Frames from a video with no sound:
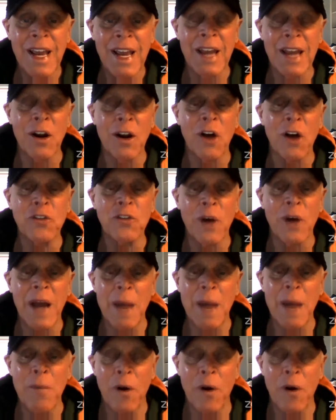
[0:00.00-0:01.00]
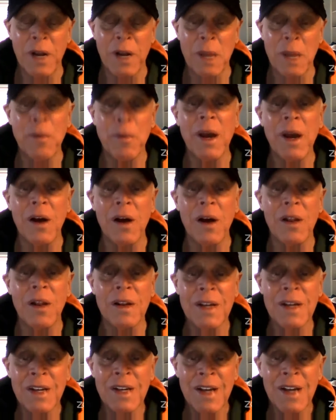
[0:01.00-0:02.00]
And also, I got Marty Appel.
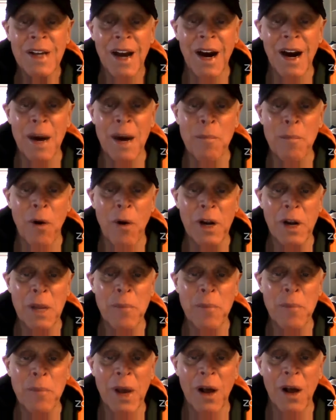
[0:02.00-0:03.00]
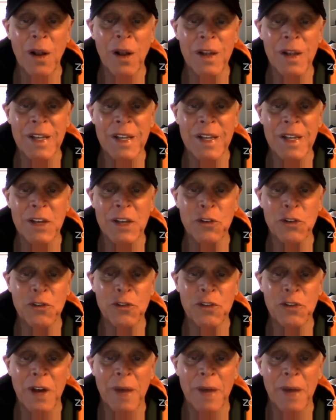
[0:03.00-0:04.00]
Marty Appel
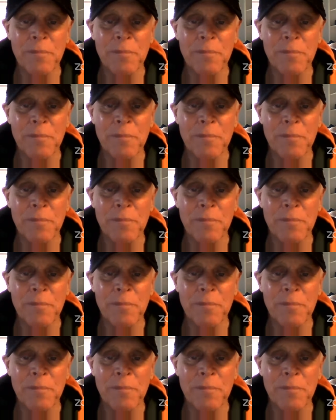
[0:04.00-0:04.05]
is